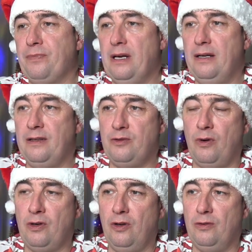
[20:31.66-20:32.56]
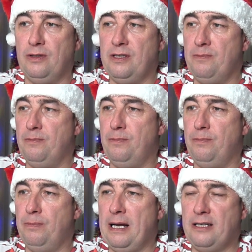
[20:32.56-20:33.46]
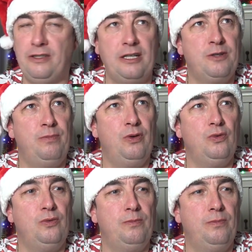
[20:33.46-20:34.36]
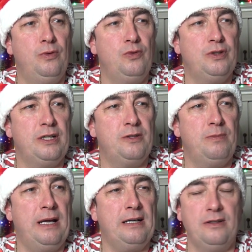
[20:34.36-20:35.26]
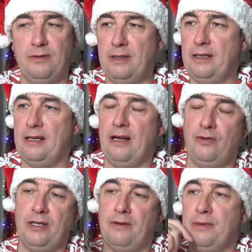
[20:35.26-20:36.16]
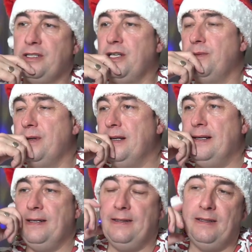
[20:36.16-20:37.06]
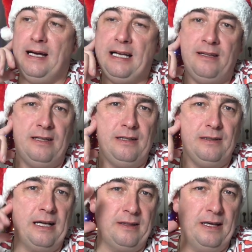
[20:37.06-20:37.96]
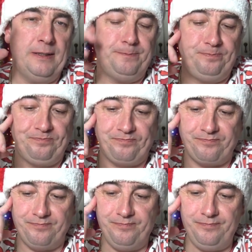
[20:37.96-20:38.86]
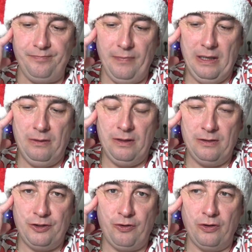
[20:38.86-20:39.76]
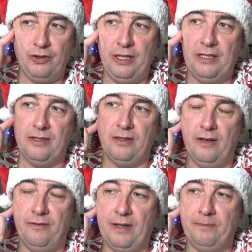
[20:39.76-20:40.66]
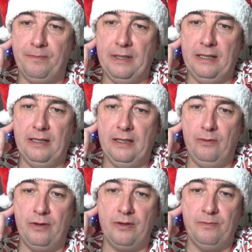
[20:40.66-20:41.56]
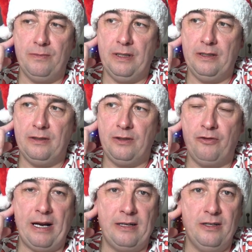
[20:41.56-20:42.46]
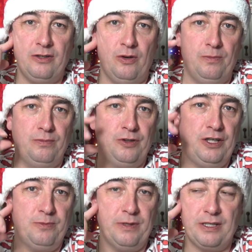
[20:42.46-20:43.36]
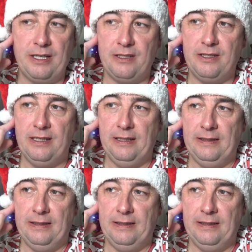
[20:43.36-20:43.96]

There's one called, is it Black Sticks Blue? Blue Sticks Black, because I was getting mixed up. Anything like that. Strong cheeses, love them. With some crackers or cheese biscuits.